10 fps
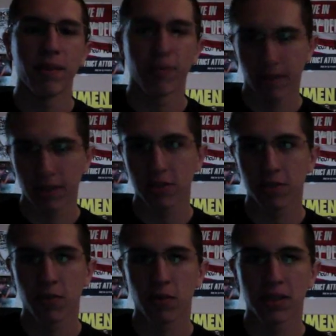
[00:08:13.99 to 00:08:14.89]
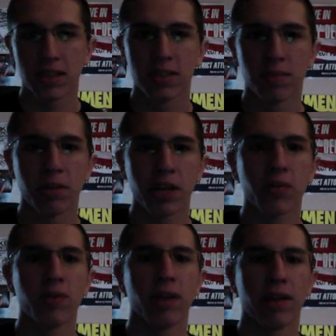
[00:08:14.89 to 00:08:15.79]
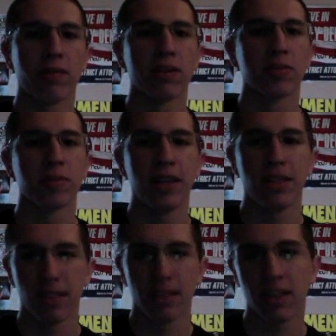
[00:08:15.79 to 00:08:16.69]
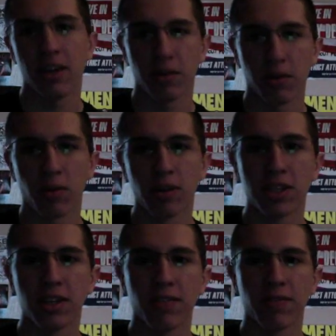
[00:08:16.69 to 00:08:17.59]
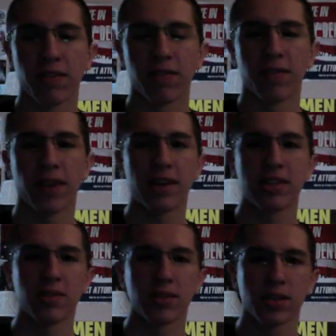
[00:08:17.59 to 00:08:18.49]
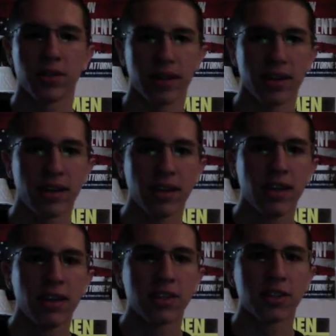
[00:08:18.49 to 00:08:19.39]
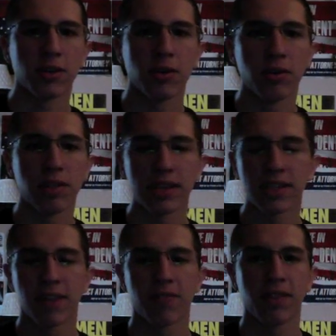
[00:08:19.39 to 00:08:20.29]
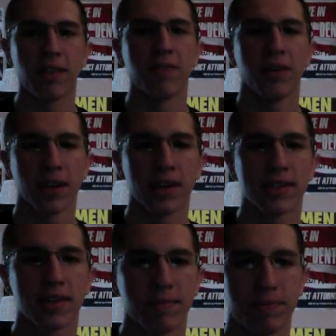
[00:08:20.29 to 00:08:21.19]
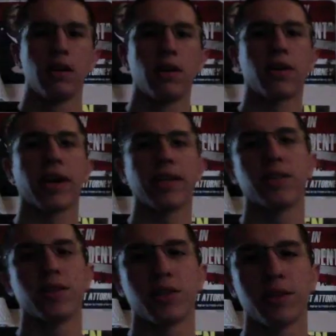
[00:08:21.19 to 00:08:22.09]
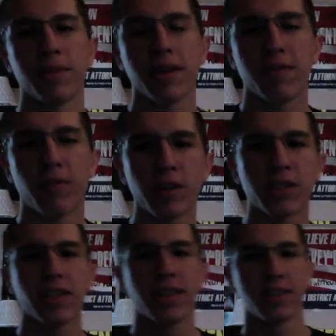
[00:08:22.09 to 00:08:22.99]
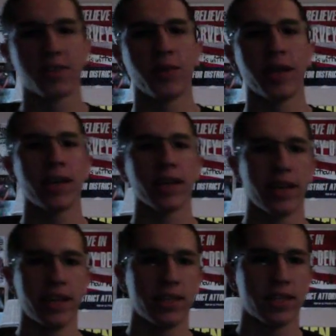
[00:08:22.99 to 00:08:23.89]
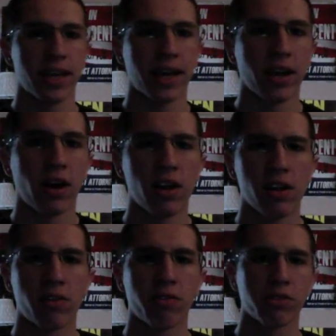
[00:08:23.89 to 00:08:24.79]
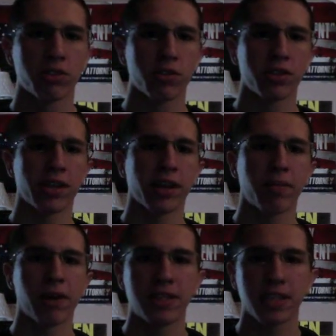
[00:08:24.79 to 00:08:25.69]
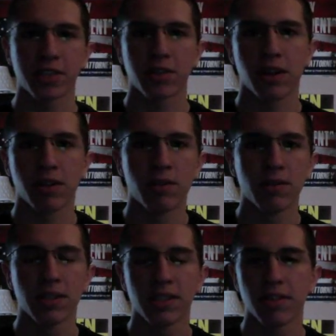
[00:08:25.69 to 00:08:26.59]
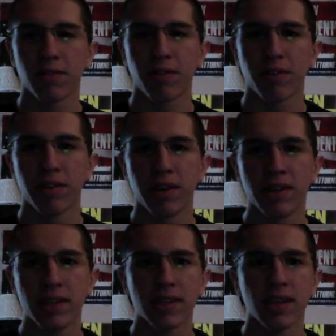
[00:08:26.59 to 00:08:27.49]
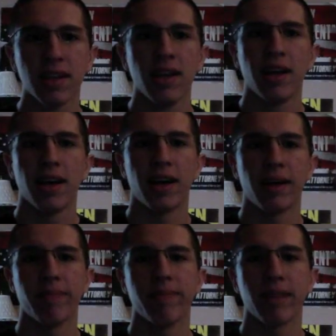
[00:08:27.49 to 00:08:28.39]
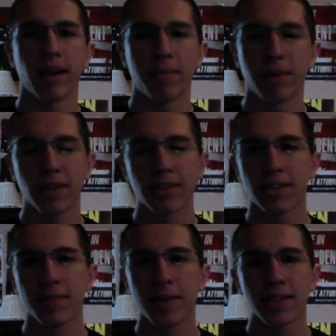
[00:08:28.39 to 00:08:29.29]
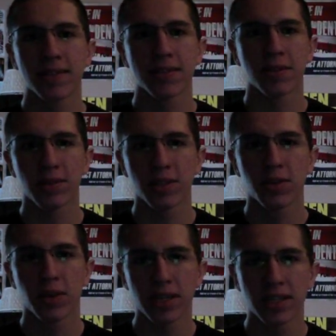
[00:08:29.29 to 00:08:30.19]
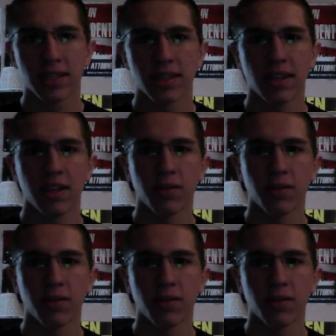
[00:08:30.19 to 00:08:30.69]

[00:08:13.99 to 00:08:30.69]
This of course is a prequel and will explain the origin of the virus and what's going on. So thanks again for the info, Gus. Okay, so something unfortunate this week is that all Arnold Schwarzenegger projects are on hold until further notice. I'm pretty sure it's because of his whole situation.